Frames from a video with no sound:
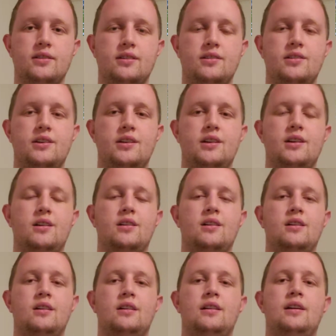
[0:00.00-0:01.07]
this year,
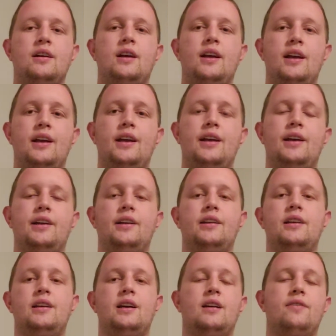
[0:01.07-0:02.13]
and he
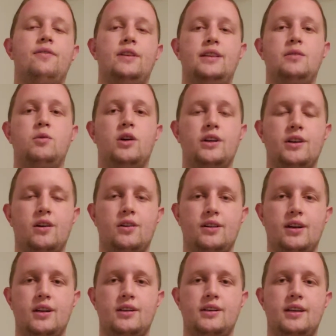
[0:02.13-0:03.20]
got a 51-yard
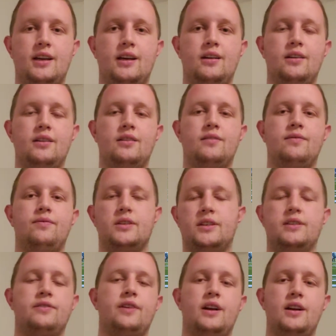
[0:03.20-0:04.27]
touchdown, which is
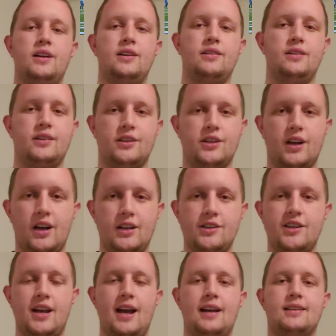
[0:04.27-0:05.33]
very Deshaun
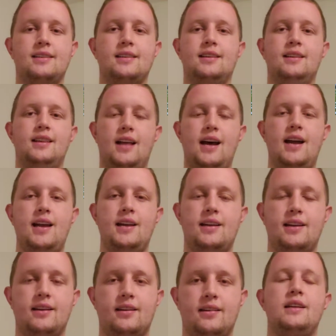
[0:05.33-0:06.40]

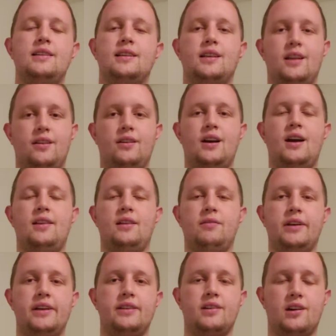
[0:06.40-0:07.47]
Jackson-like. He's another guy that
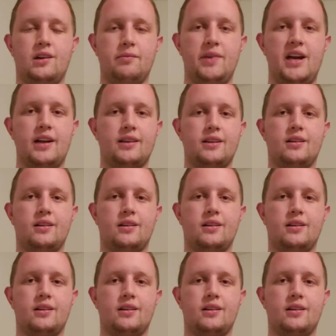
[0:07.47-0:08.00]
really turned back the